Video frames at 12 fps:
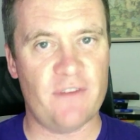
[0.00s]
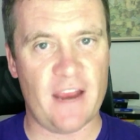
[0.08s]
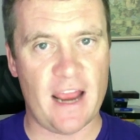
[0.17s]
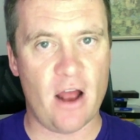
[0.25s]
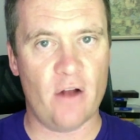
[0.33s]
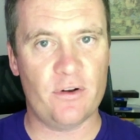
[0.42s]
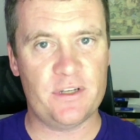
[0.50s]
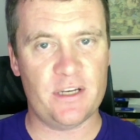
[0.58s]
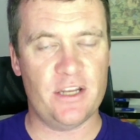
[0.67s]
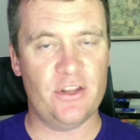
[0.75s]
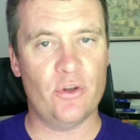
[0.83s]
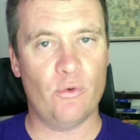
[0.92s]
out
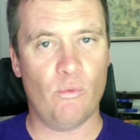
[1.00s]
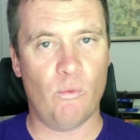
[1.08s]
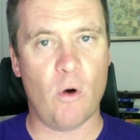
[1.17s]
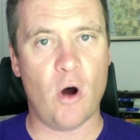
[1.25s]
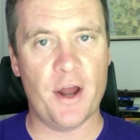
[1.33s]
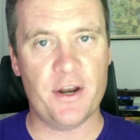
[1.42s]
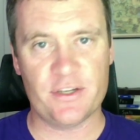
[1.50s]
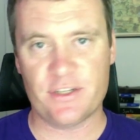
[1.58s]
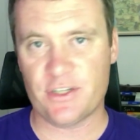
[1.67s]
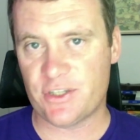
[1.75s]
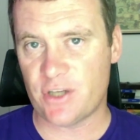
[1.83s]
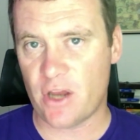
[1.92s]
in the wider
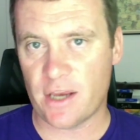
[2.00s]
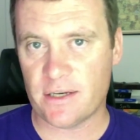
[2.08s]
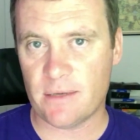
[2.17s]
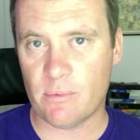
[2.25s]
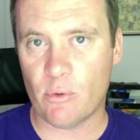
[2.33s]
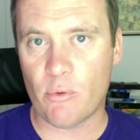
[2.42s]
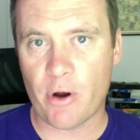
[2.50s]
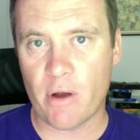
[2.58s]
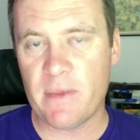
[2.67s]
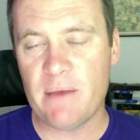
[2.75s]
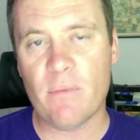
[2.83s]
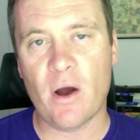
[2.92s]
society. But what do I
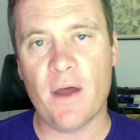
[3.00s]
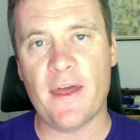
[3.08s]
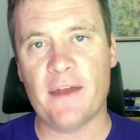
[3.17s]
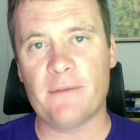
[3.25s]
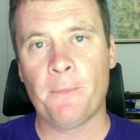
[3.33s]
mean by that?